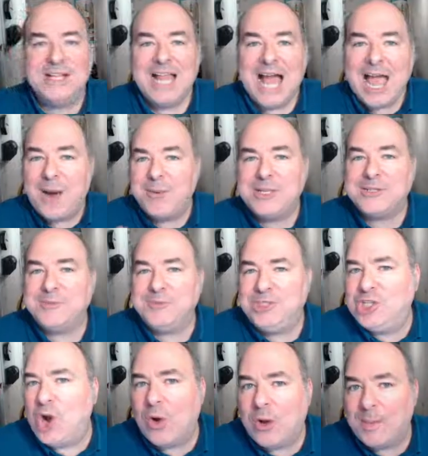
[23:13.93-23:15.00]
I always
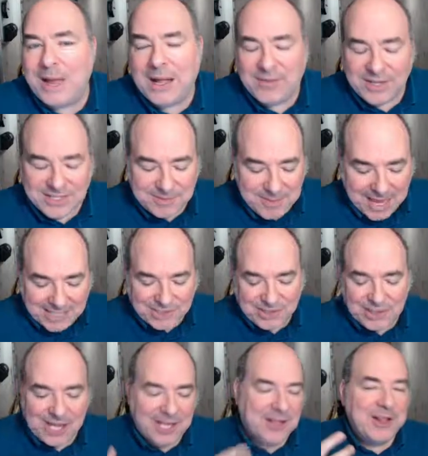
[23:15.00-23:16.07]
joke about this. Imagine
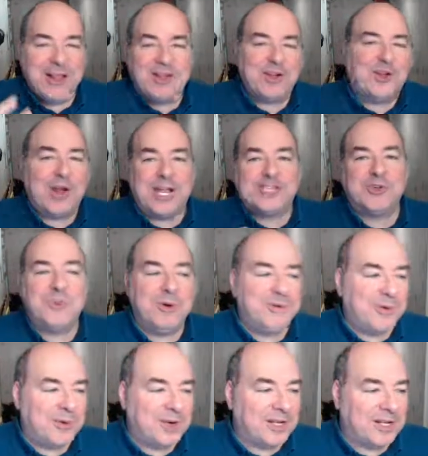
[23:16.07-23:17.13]
like the credits of a
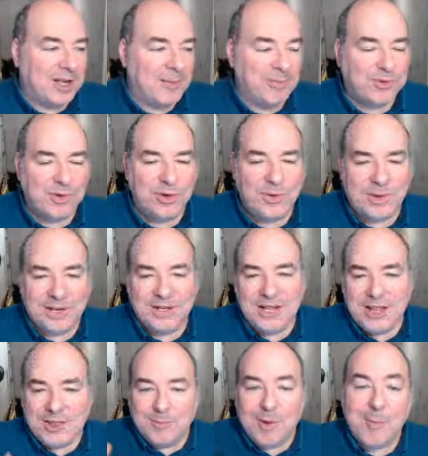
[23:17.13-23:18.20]
movie were to come through, and
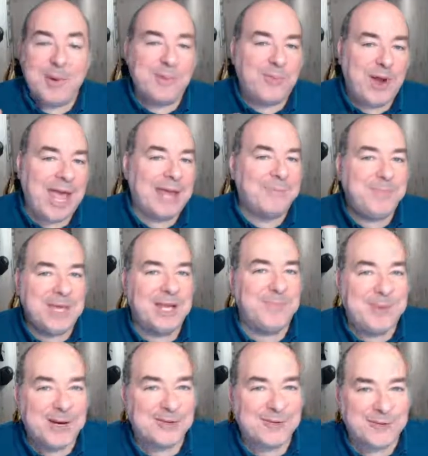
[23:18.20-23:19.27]
the moment Brad Pitt
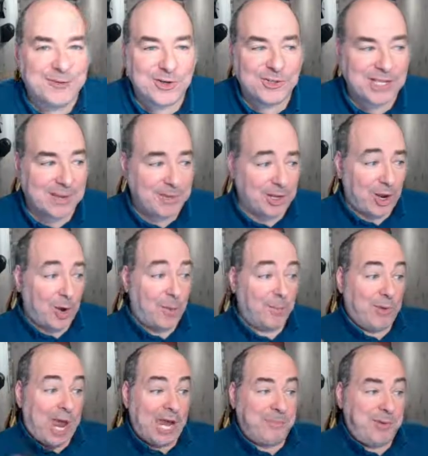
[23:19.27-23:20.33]
appears the first time, they go,
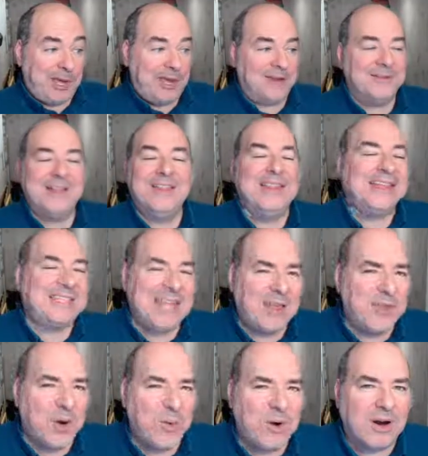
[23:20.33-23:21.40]
Brad Pitt! That's not how
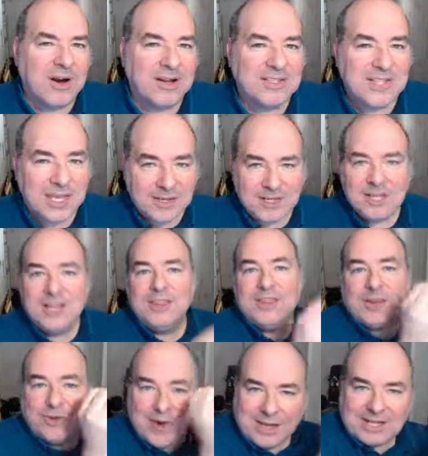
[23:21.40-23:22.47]
that works. The
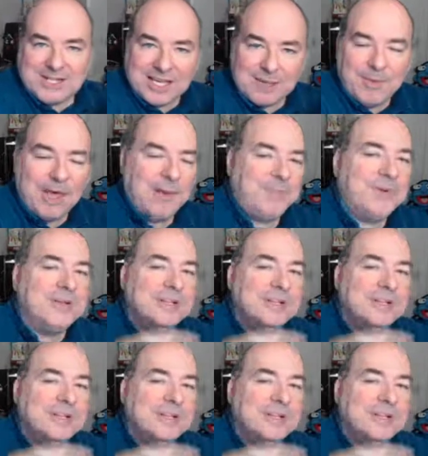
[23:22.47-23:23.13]
credits come up,